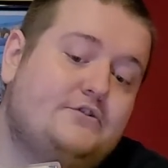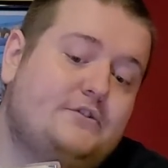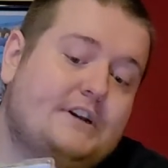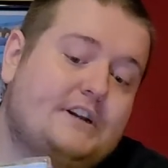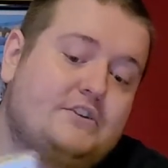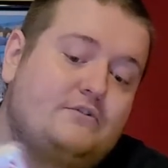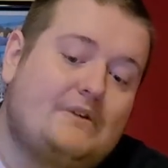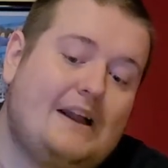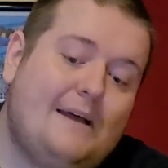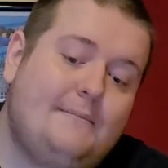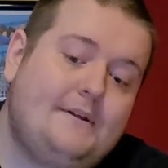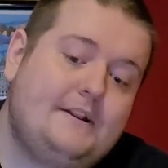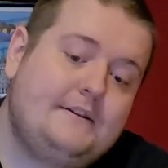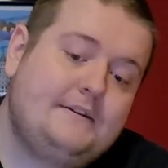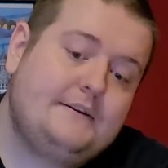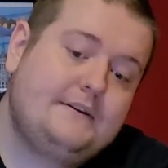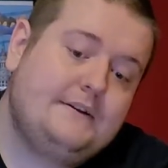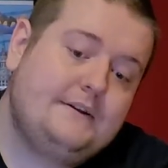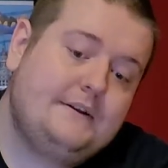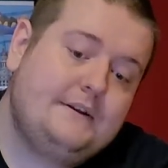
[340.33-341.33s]
Trix
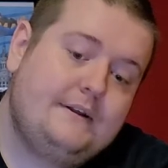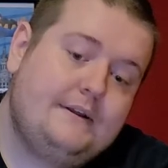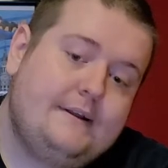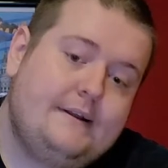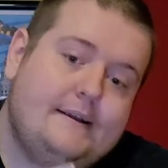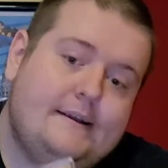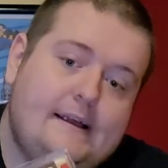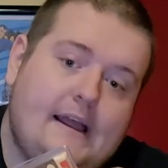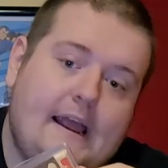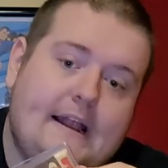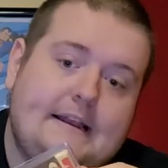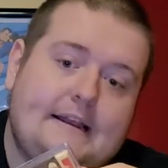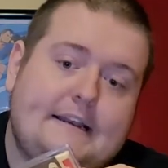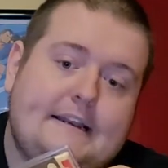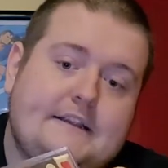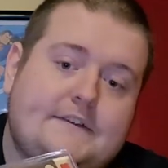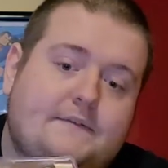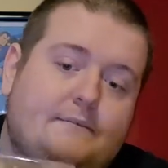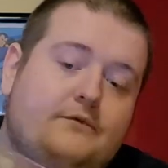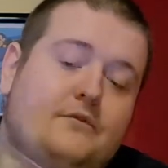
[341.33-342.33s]
Rabbit, and
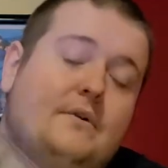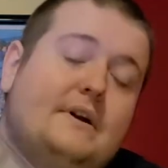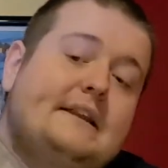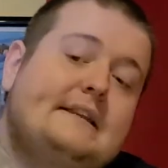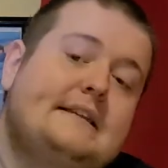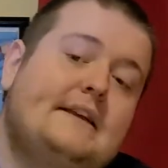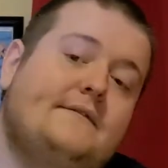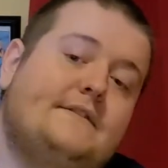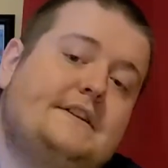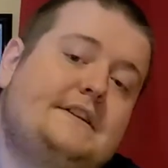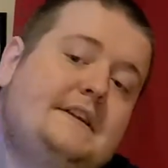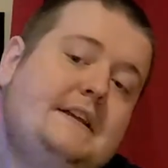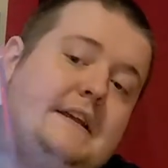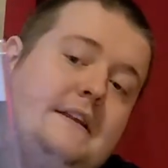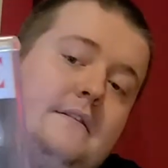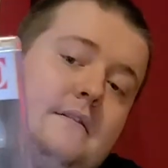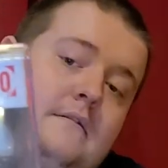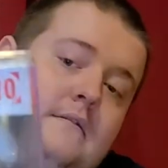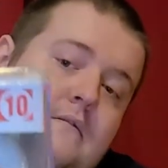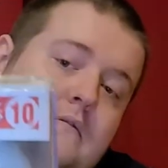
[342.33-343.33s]
it is from
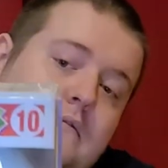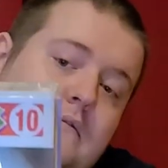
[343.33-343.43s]
2017.